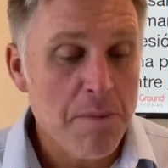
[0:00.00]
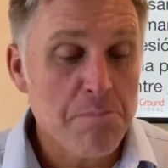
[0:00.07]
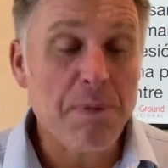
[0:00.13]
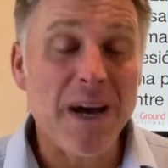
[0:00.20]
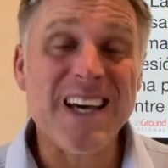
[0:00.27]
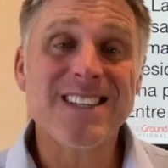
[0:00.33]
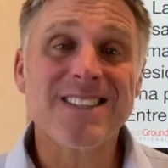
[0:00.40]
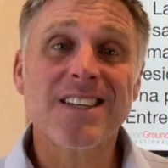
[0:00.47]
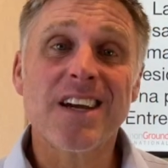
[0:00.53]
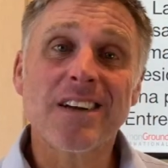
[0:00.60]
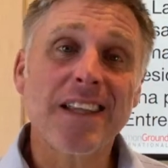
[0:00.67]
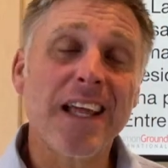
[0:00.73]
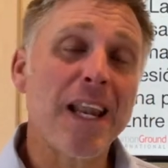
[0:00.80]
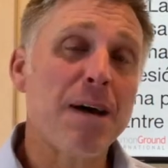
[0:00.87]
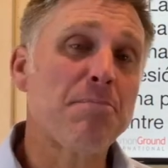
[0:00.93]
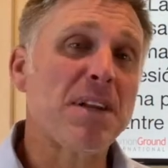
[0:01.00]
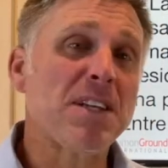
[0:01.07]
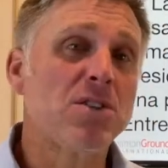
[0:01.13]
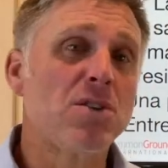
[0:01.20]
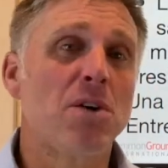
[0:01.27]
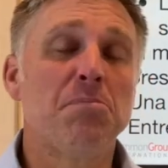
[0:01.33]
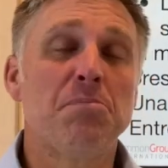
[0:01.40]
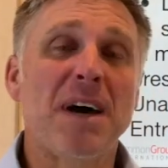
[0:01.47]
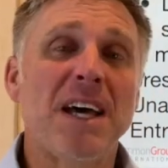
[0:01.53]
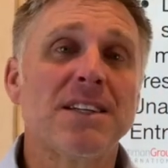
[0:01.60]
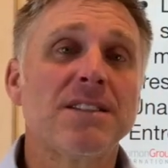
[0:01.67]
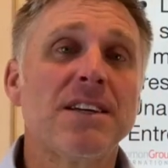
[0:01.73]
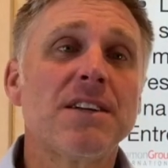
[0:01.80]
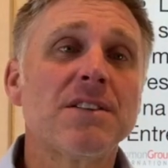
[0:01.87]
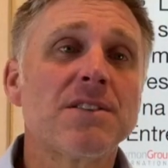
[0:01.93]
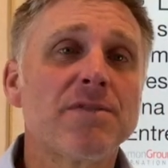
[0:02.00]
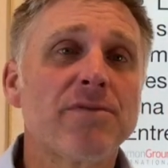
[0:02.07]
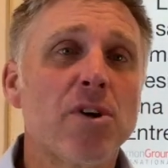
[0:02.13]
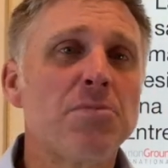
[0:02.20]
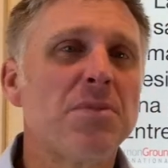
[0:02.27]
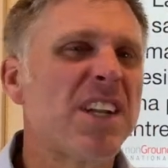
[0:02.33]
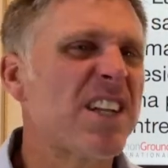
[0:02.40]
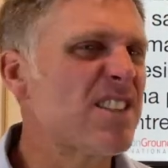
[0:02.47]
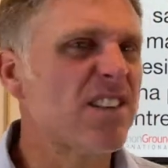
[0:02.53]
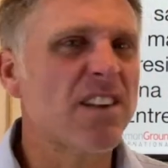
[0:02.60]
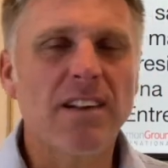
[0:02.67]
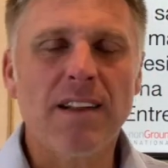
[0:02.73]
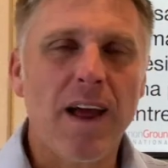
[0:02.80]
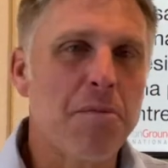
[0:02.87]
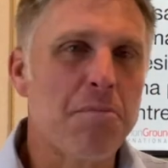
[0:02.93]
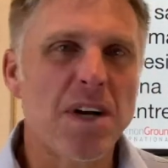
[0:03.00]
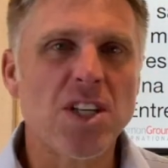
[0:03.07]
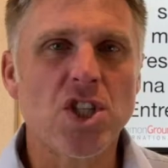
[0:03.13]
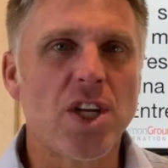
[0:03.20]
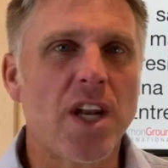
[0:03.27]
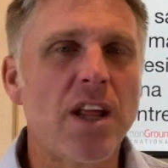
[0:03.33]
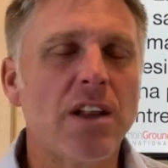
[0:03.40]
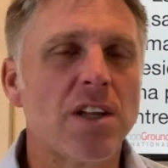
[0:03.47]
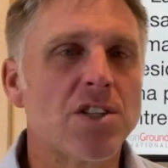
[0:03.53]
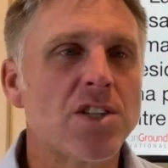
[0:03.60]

Padecer de la presión. Padecer is a verb that doesn't look like much in English,